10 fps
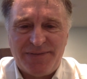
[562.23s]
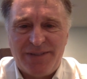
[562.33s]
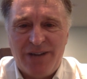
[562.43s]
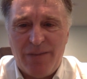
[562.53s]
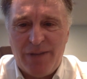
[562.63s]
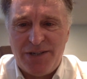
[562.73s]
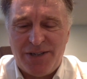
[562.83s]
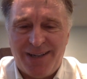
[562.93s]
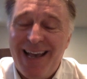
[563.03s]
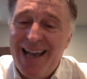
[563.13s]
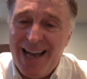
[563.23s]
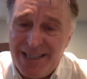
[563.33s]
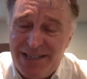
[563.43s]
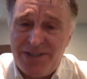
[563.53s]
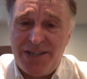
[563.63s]
God bless you. I
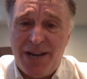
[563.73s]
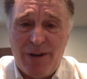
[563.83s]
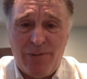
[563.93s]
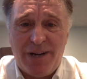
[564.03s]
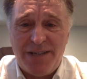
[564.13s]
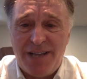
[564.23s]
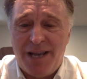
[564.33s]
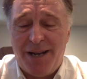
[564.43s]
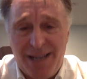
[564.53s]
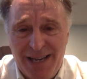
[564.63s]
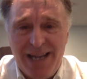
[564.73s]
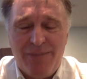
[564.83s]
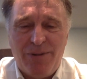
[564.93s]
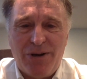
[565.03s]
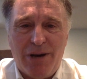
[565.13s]
still stand by what I said,
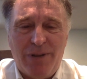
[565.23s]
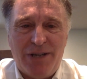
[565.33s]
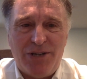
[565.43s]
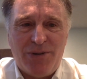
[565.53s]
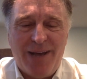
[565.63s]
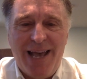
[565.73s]
but God bless you.